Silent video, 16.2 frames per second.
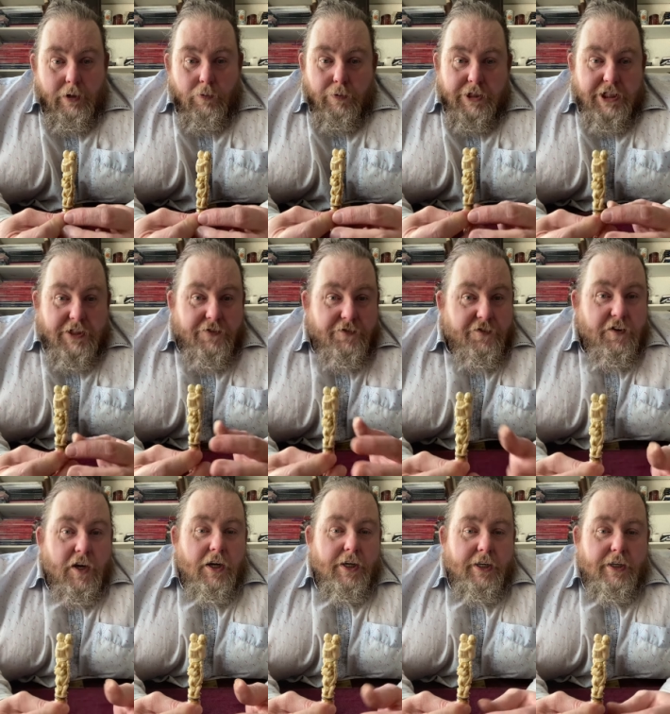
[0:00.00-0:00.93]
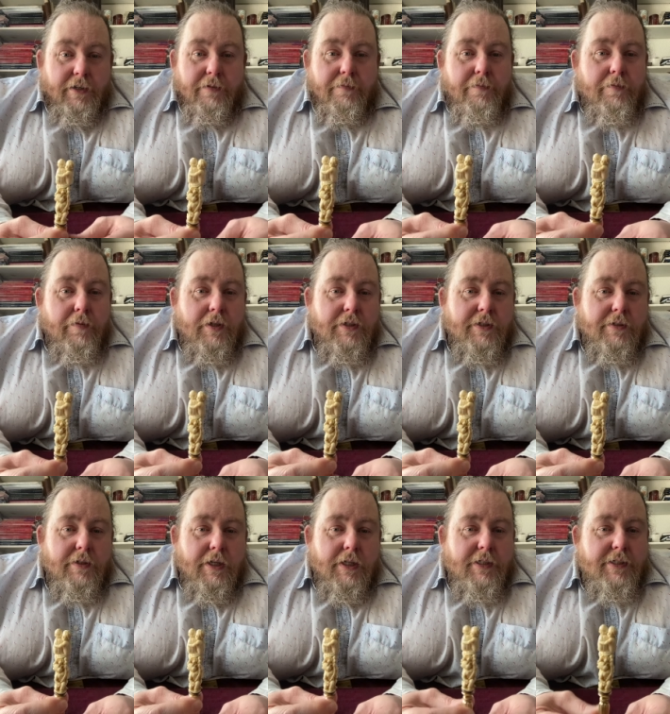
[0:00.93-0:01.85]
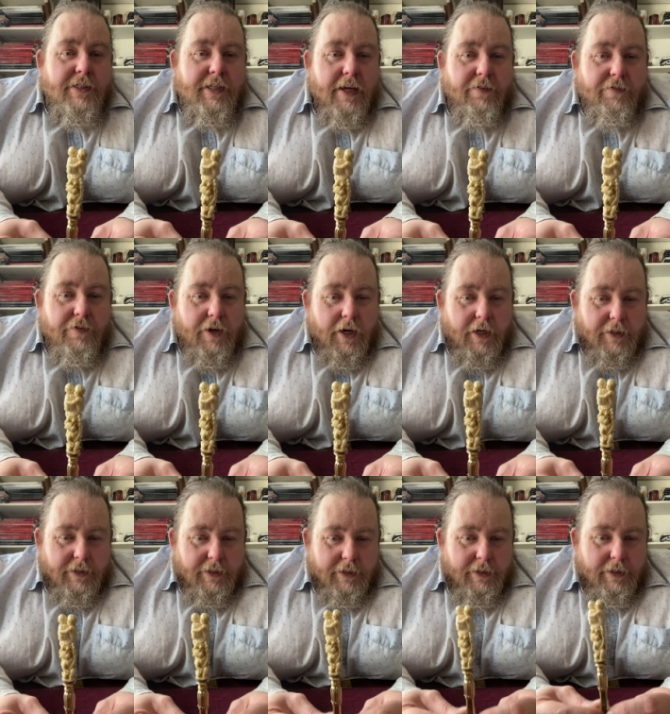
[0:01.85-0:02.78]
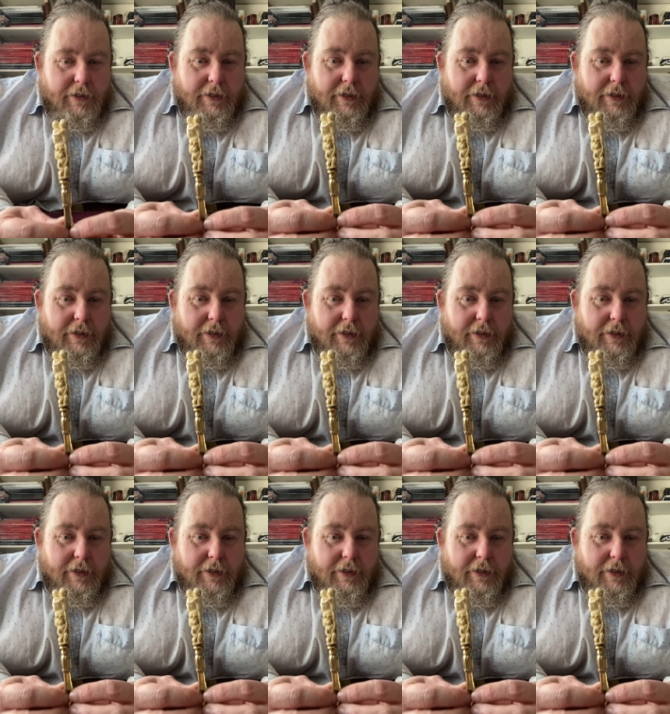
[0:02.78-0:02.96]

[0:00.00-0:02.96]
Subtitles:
which is fine. It's safeguarded.